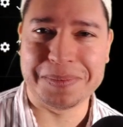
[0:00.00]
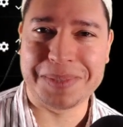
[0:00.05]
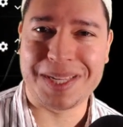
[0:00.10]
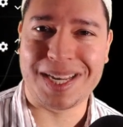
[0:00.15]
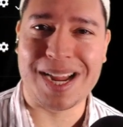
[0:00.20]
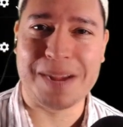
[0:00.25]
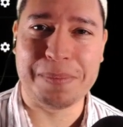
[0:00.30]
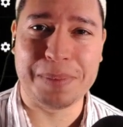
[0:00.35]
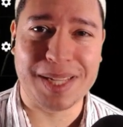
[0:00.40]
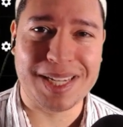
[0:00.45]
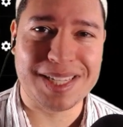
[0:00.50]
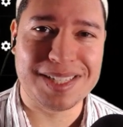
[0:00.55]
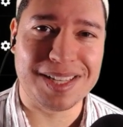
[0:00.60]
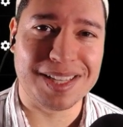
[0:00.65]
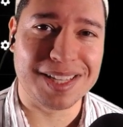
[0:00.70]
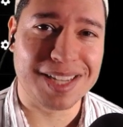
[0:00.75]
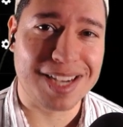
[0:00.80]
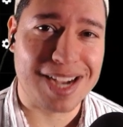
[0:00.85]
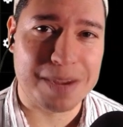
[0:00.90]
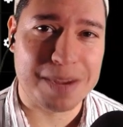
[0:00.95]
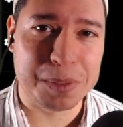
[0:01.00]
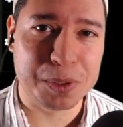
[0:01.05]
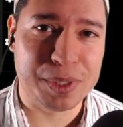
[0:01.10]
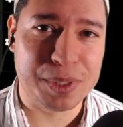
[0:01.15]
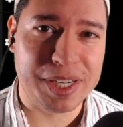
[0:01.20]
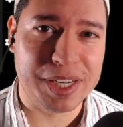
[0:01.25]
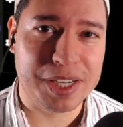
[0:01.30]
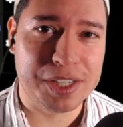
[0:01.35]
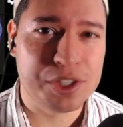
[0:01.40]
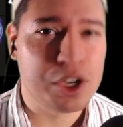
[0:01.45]
I placed in the combo
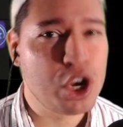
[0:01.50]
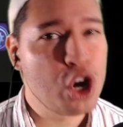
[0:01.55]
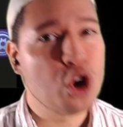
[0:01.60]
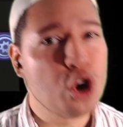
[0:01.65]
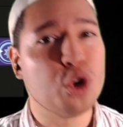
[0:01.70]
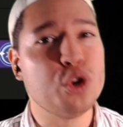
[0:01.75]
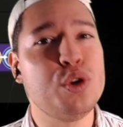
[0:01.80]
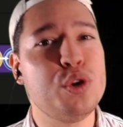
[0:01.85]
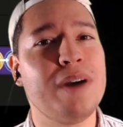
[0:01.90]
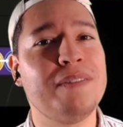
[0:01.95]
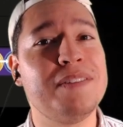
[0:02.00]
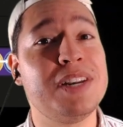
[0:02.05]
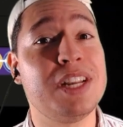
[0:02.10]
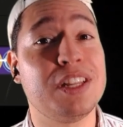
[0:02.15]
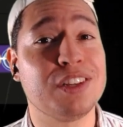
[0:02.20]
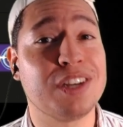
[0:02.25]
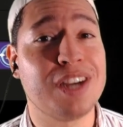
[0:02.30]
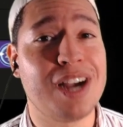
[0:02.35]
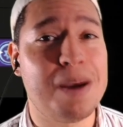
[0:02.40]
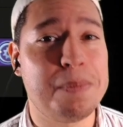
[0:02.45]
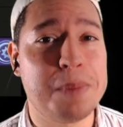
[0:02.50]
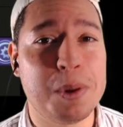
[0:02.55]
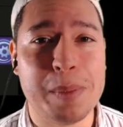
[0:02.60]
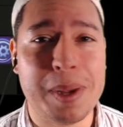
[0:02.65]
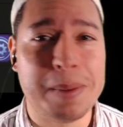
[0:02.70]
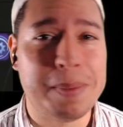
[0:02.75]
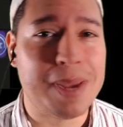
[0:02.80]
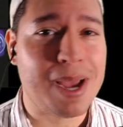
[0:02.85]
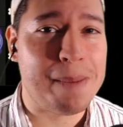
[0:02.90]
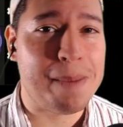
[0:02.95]
tiers, or you have another combo
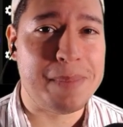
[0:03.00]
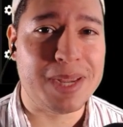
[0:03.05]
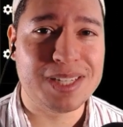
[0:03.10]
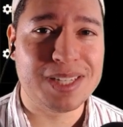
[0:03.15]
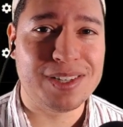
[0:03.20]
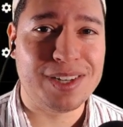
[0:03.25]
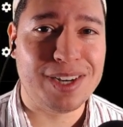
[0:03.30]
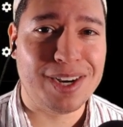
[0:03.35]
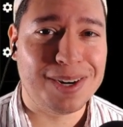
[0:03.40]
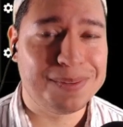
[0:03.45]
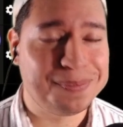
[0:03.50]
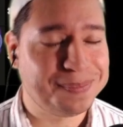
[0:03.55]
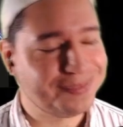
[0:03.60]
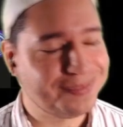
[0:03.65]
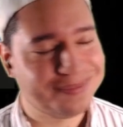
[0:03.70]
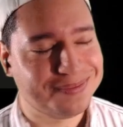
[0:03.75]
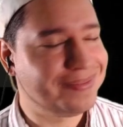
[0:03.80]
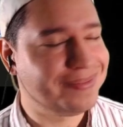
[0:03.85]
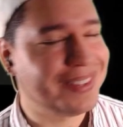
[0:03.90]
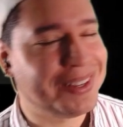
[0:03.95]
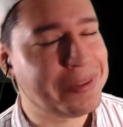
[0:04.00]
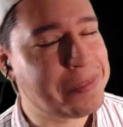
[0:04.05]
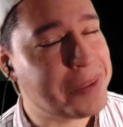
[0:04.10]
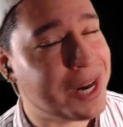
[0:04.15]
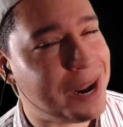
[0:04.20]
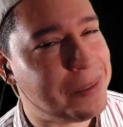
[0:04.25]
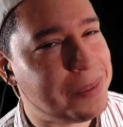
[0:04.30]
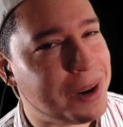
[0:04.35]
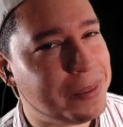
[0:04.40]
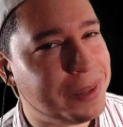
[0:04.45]
maybe I missed here, but I
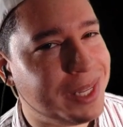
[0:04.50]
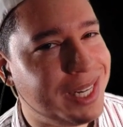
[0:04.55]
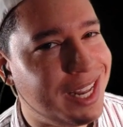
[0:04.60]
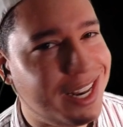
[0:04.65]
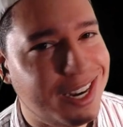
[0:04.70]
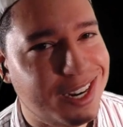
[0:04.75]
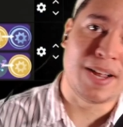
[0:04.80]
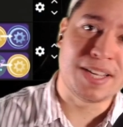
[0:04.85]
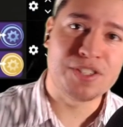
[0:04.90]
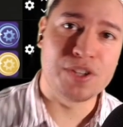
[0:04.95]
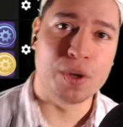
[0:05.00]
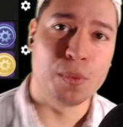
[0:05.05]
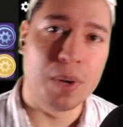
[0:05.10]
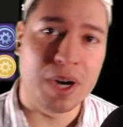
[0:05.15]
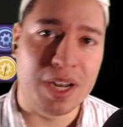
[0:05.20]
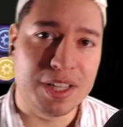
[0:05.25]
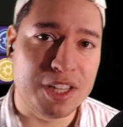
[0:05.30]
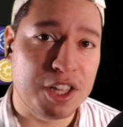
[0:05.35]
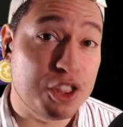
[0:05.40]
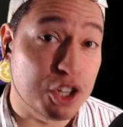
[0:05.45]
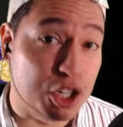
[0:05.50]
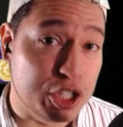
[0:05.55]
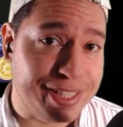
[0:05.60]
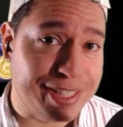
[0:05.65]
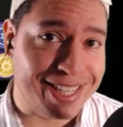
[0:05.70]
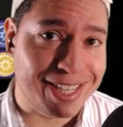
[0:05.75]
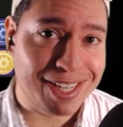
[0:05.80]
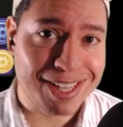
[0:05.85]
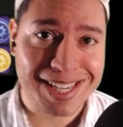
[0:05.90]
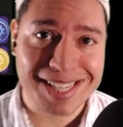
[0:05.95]
probably didn't. So we're on the 3rd
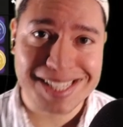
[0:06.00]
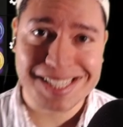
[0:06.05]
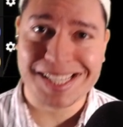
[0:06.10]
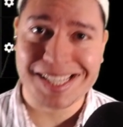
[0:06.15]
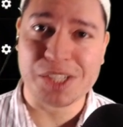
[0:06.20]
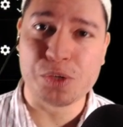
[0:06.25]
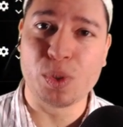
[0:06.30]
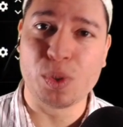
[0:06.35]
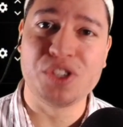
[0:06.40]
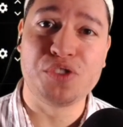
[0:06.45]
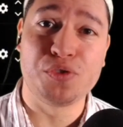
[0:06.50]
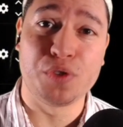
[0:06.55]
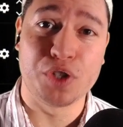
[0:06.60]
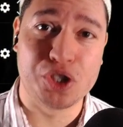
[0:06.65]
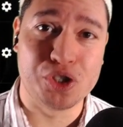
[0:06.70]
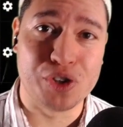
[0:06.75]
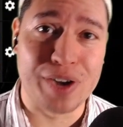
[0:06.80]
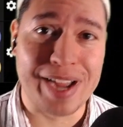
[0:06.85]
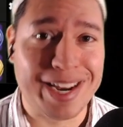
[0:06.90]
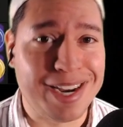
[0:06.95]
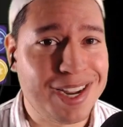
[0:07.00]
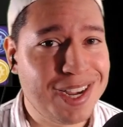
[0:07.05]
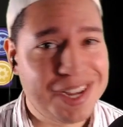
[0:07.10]
tier list. This one's for Dread.